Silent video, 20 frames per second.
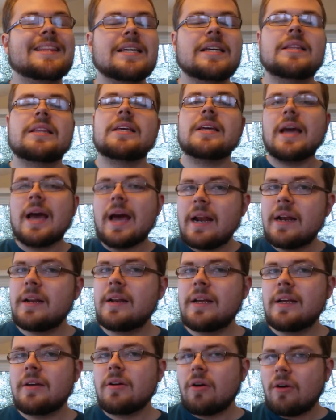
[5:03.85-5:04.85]
think the
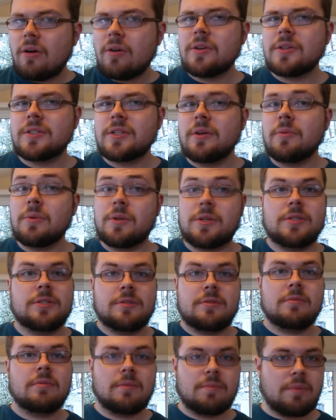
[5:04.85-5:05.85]
editing also, which
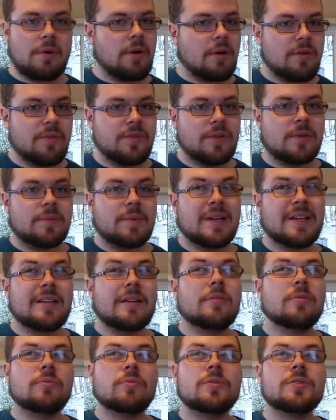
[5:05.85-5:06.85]
is part of
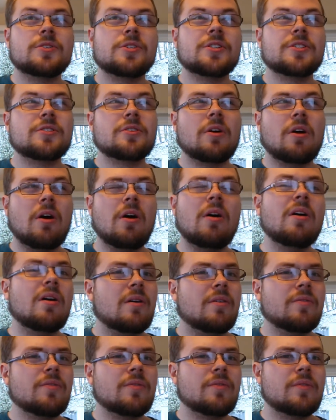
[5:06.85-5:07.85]
filmmaking, was just
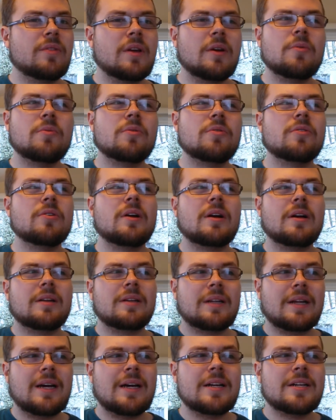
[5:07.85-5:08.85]
off. There were a
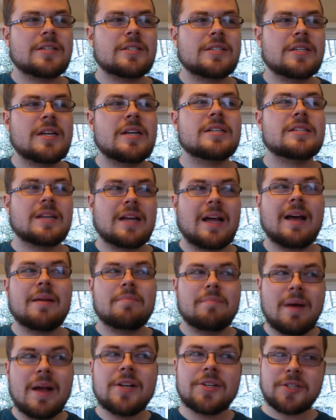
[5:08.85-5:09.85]
lot of scenes. I
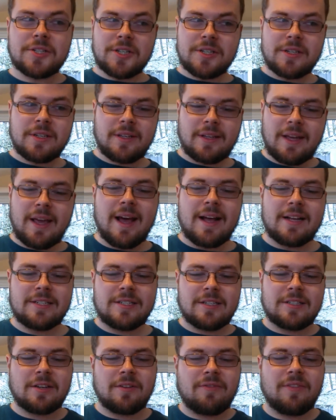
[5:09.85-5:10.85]
mentioned, yes,
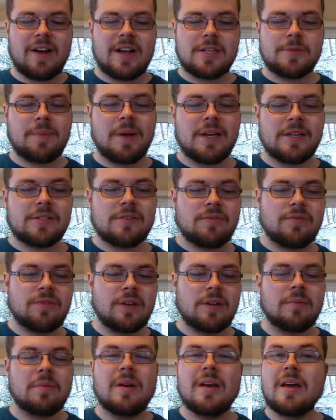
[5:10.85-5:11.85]
it's a fast-paced
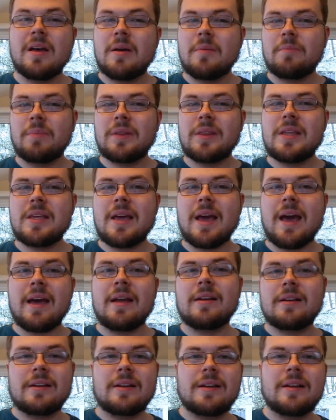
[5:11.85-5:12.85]
film, but the
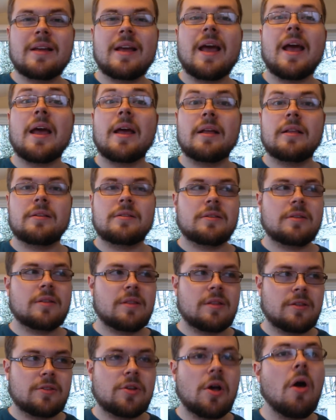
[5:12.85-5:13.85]
editing and
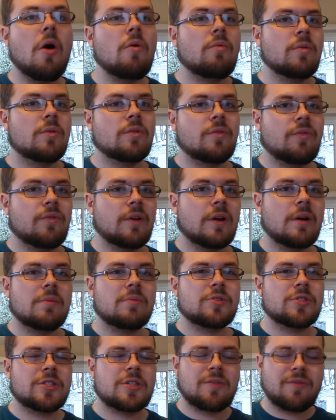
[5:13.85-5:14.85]
the tone of the
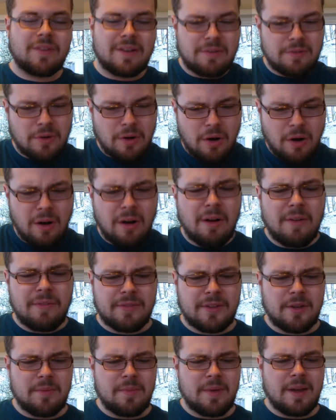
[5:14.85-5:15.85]
film just felt
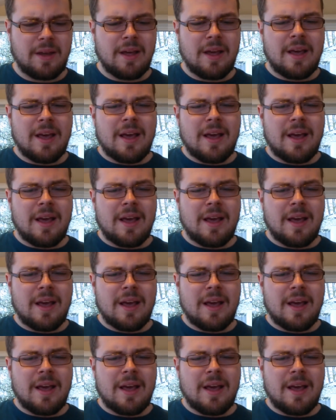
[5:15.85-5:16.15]
off to me.